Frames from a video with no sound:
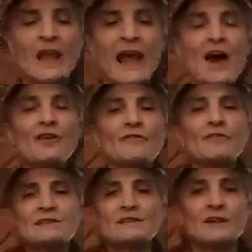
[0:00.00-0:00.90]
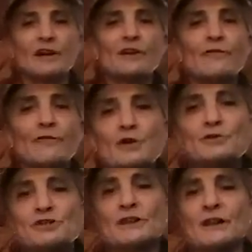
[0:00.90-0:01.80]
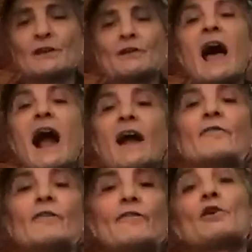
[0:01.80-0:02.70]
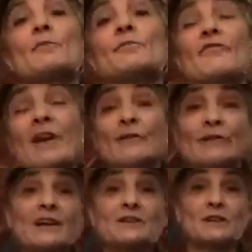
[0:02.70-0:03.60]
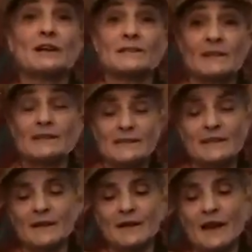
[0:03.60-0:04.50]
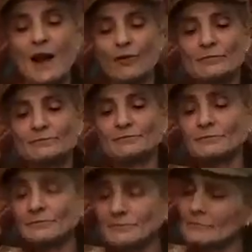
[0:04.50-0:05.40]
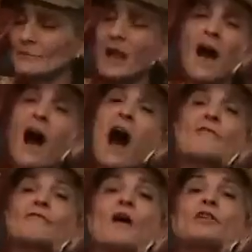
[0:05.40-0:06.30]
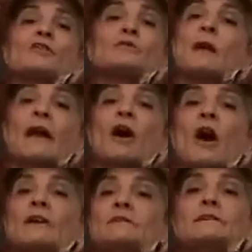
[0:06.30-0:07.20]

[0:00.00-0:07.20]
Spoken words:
Out of this confusion and lack of a firm foundation as I see it now, I followed my heart